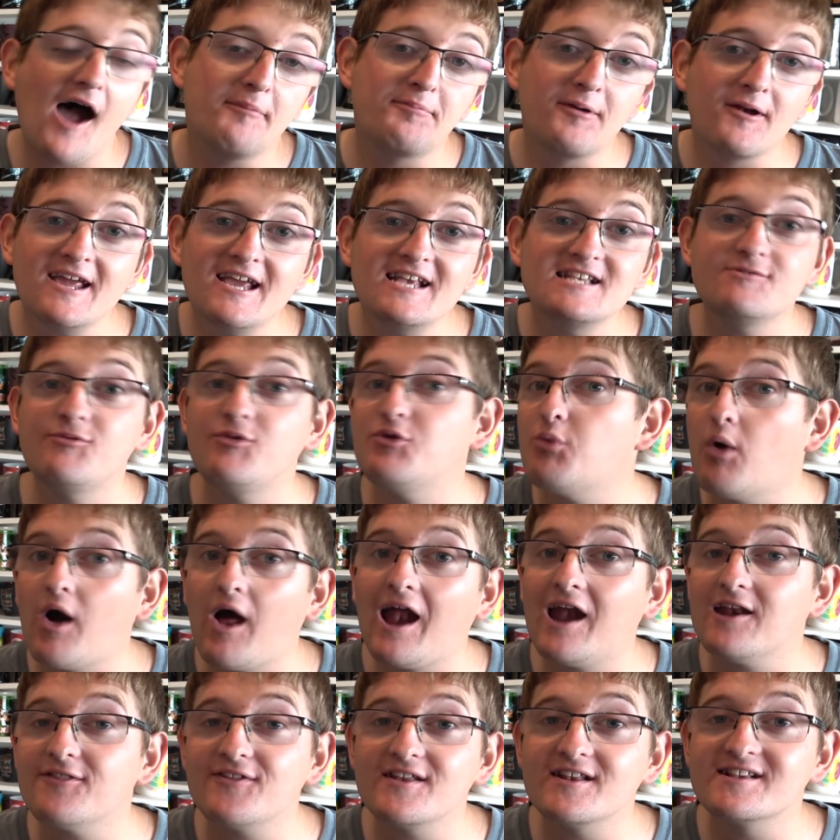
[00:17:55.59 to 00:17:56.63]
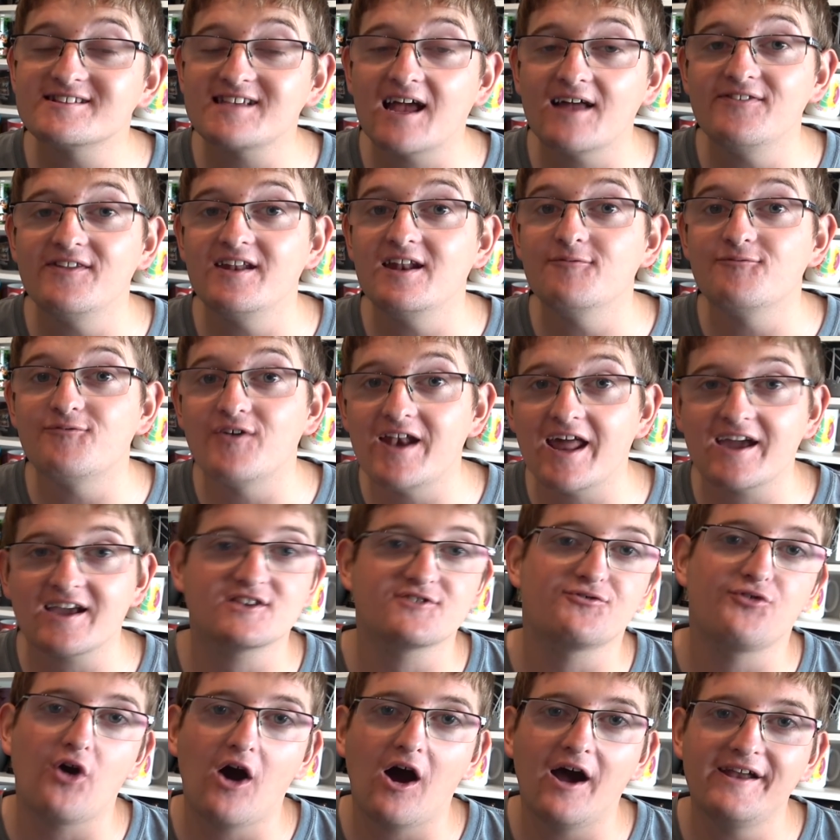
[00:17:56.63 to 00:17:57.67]
Please, if you want anything sending in for next
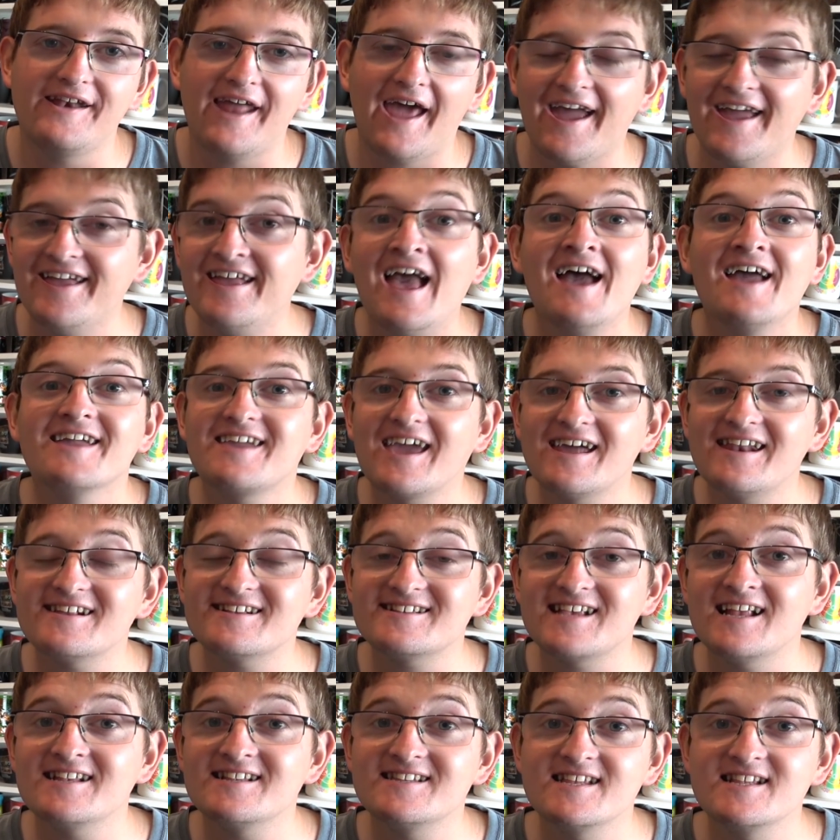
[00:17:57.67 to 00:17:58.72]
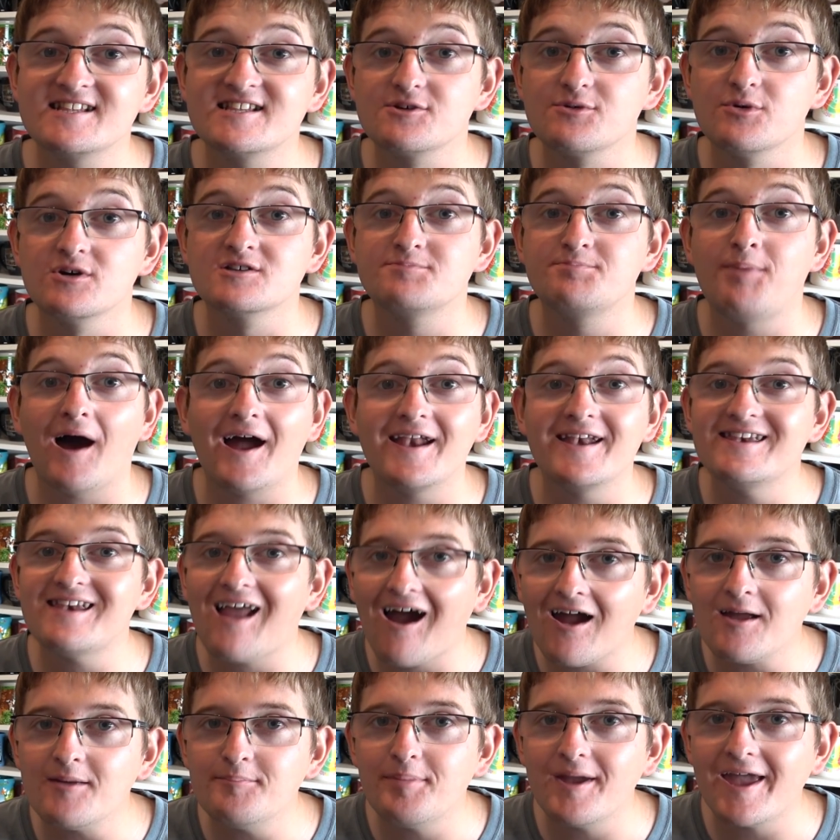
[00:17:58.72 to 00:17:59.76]
Friday, get it sent in to us by
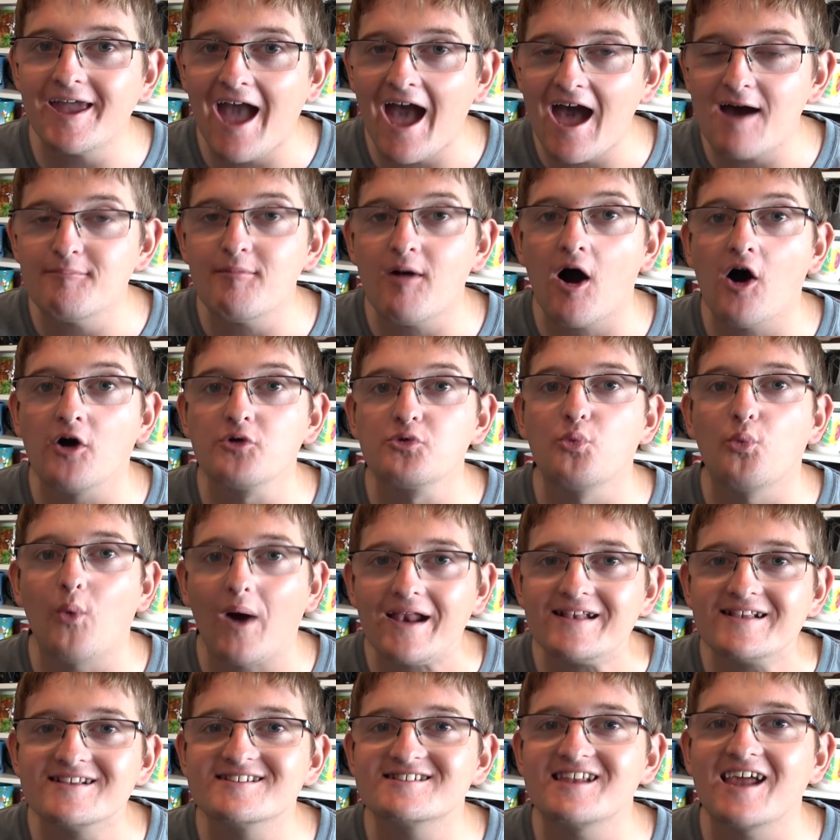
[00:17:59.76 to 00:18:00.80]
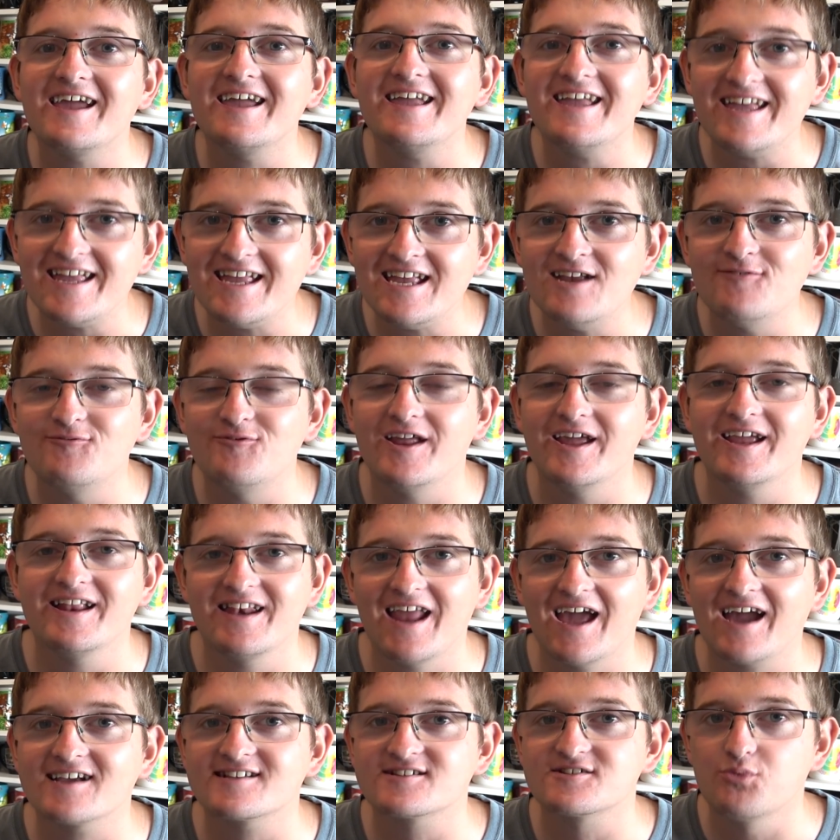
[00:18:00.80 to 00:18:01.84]
9 PM on Wednesday evening
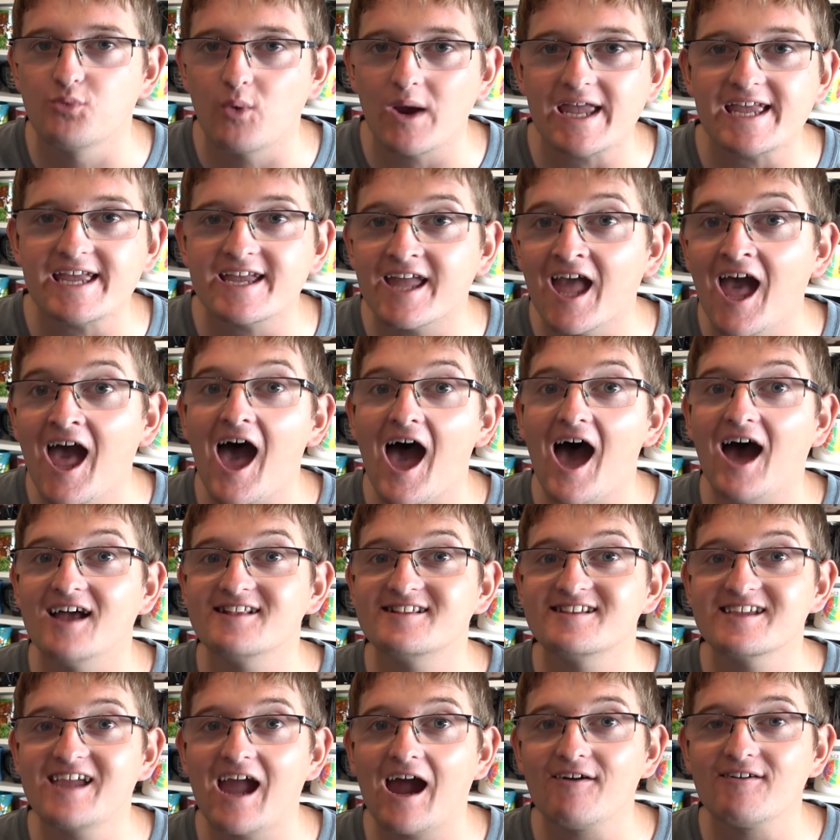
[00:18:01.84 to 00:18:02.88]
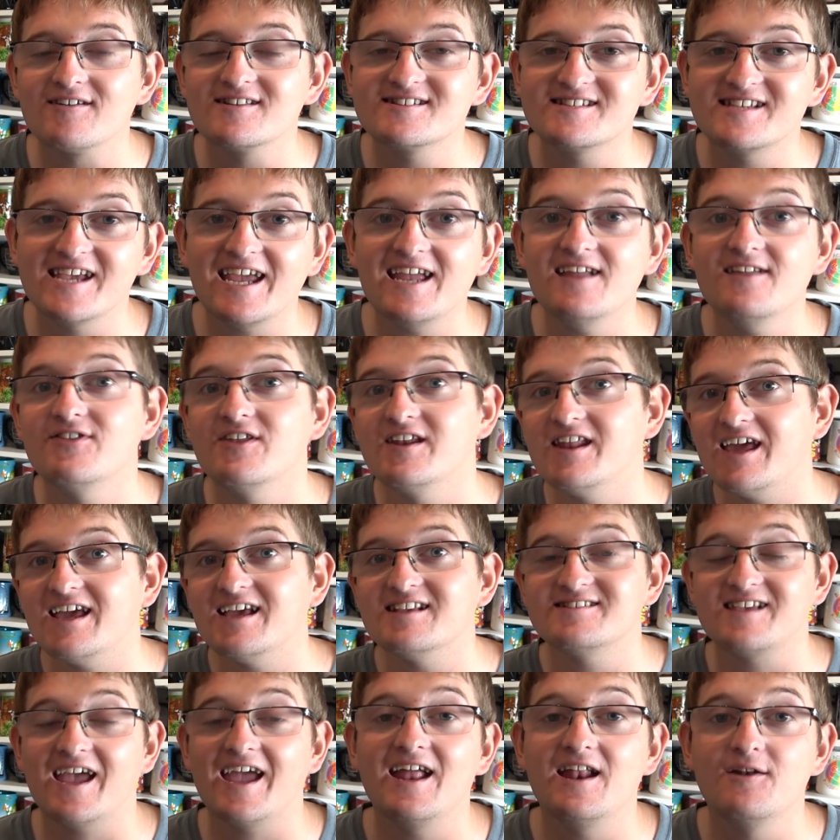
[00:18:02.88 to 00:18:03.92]
next week to guarantee that it
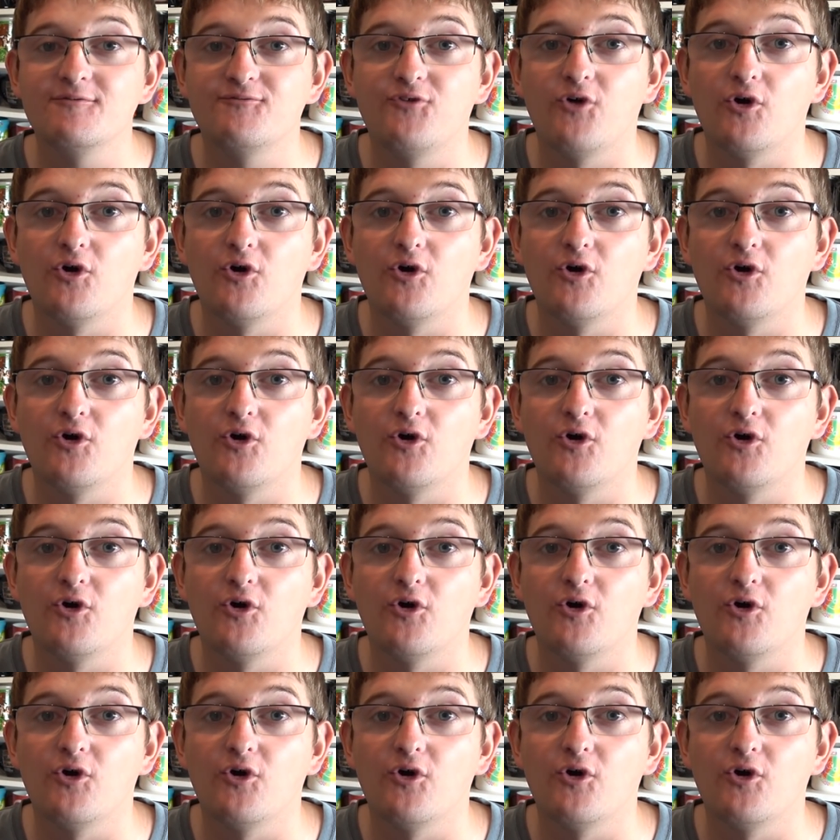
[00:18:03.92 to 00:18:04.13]
is in